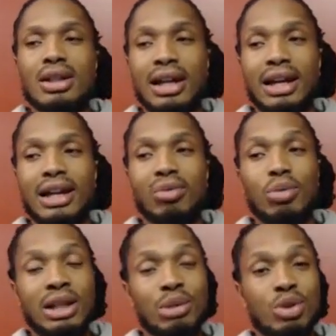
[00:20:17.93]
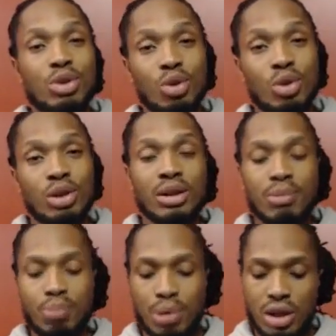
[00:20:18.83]
And what he was showing the
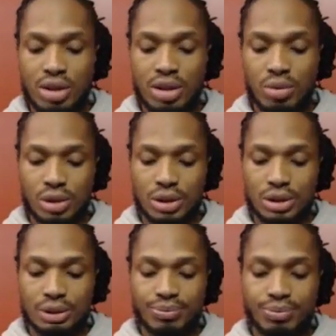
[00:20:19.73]
comparison was,